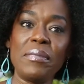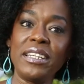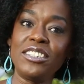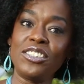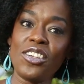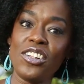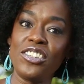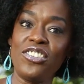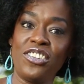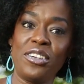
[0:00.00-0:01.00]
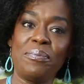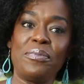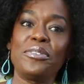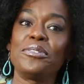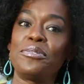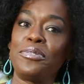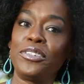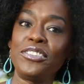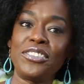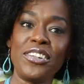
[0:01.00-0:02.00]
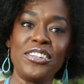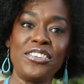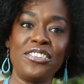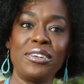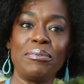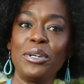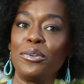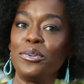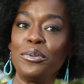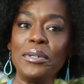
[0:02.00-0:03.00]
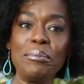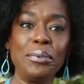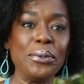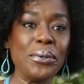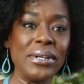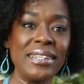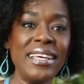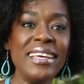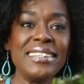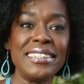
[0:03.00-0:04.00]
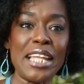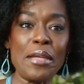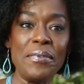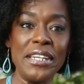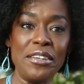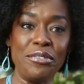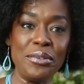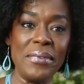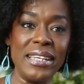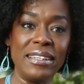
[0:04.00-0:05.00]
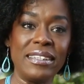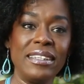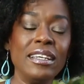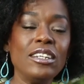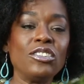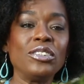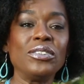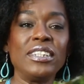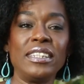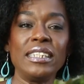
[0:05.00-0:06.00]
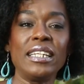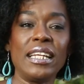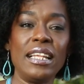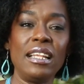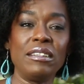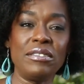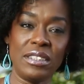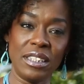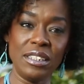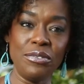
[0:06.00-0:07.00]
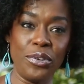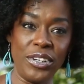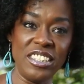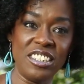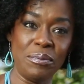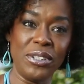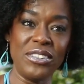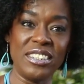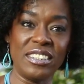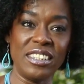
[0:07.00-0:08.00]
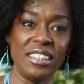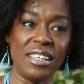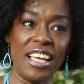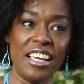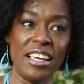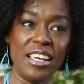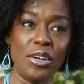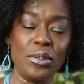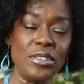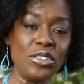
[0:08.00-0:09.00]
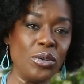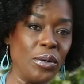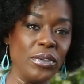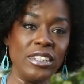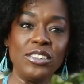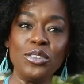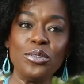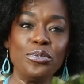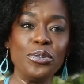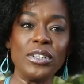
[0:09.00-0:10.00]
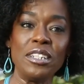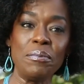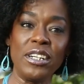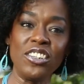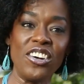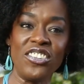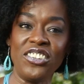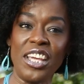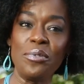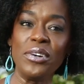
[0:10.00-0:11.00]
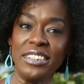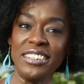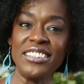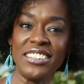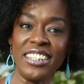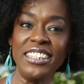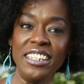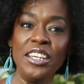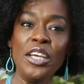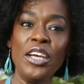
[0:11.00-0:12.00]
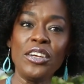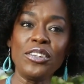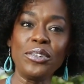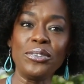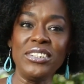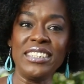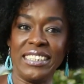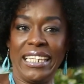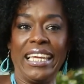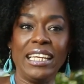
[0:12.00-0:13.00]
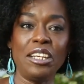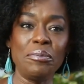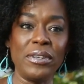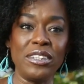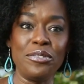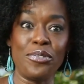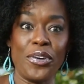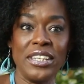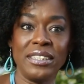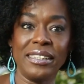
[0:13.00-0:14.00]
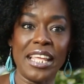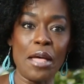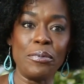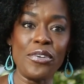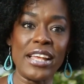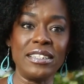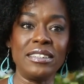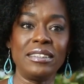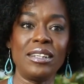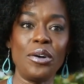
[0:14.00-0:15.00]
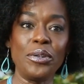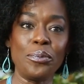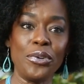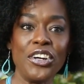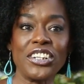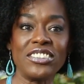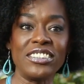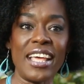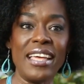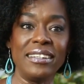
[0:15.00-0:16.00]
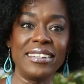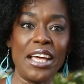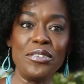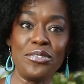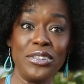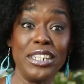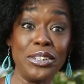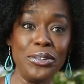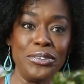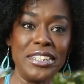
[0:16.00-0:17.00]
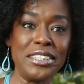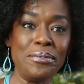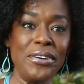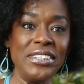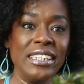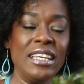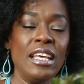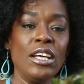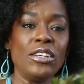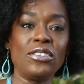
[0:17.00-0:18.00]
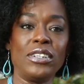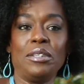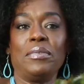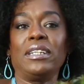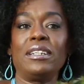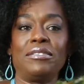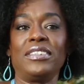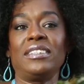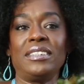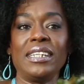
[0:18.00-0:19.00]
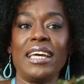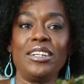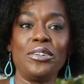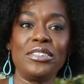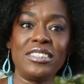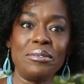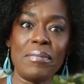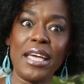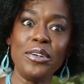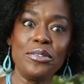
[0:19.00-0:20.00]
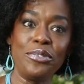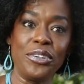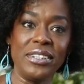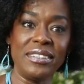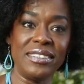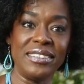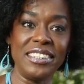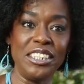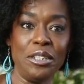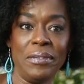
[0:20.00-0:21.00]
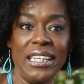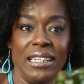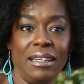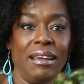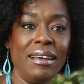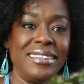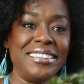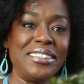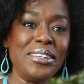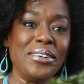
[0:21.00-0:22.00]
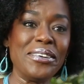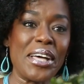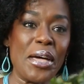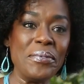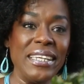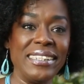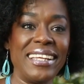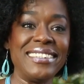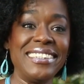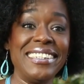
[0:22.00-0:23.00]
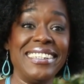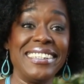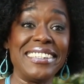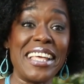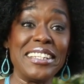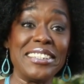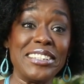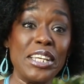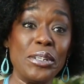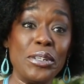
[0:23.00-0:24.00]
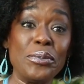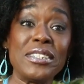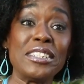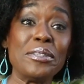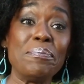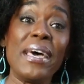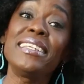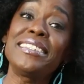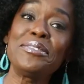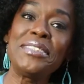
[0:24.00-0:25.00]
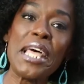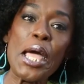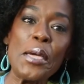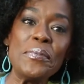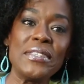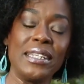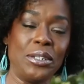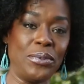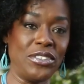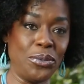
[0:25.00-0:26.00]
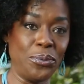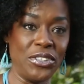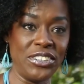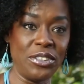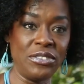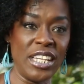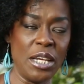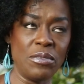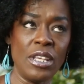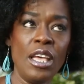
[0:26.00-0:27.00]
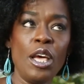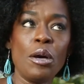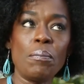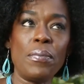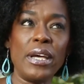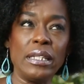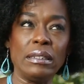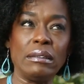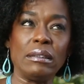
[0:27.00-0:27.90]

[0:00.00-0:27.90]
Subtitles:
my scholarship, full scholarship, room and board, stipend every month, to do the thing that I love, study voice, because I always knew I wanted to do vocal pedagogy. I wanted to study not only singing, but the voice and the apparatus and how it worked, and I was really curious about it. So in the middle of this thing, I lost my own voice to TB. So I mean, it was the best of times and it was the worst of times, but